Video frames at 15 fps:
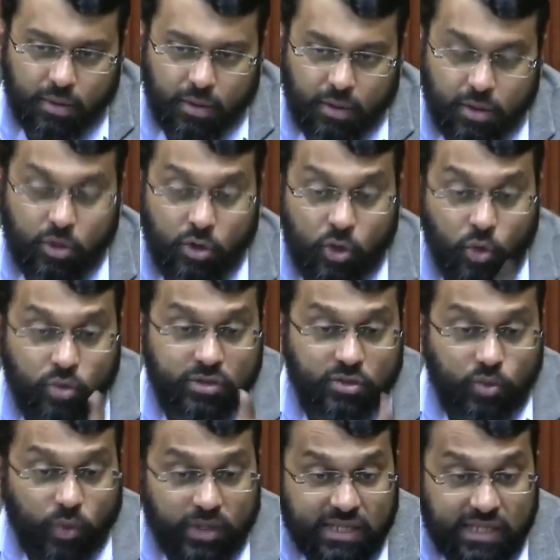Notice
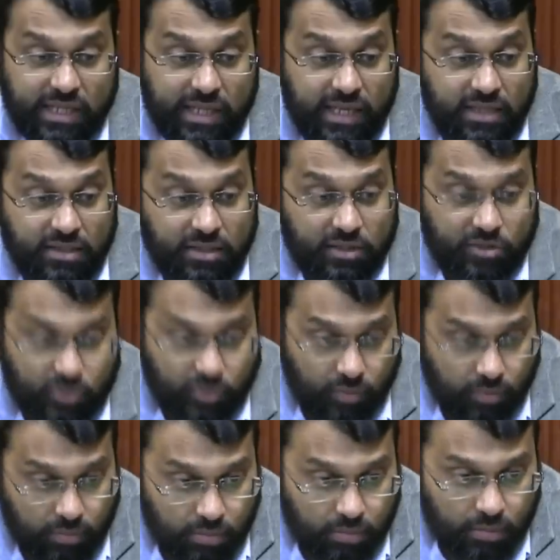what he linked it to.
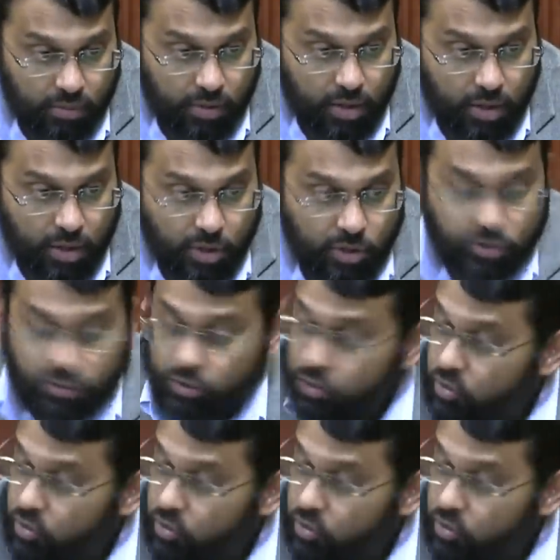Do you